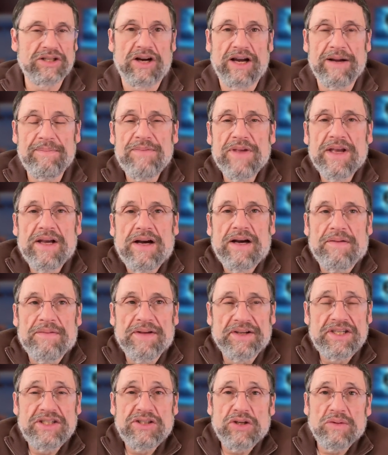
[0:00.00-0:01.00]
time.
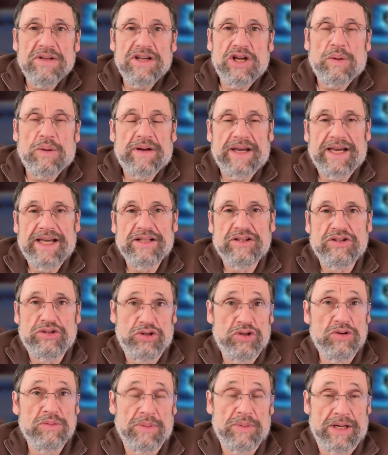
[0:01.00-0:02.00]
This is only going ahead
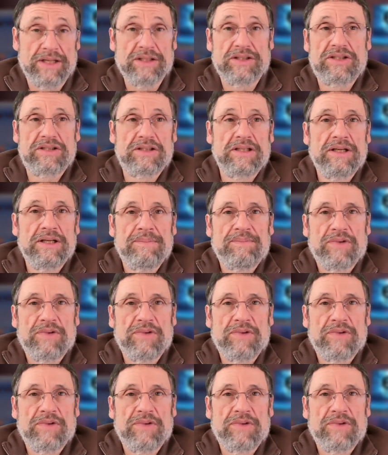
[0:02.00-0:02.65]
2 months.